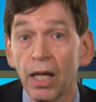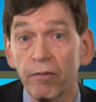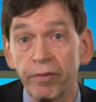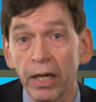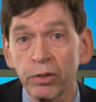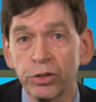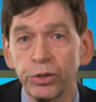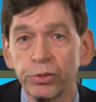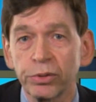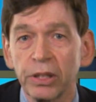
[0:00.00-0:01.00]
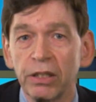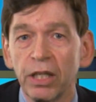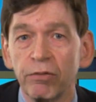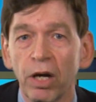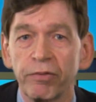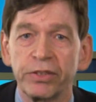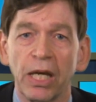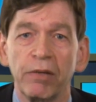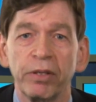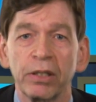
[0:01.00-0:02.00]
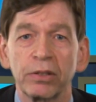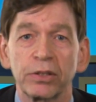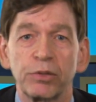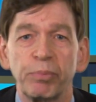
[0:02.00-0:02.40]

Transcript: Founders usually live off savings,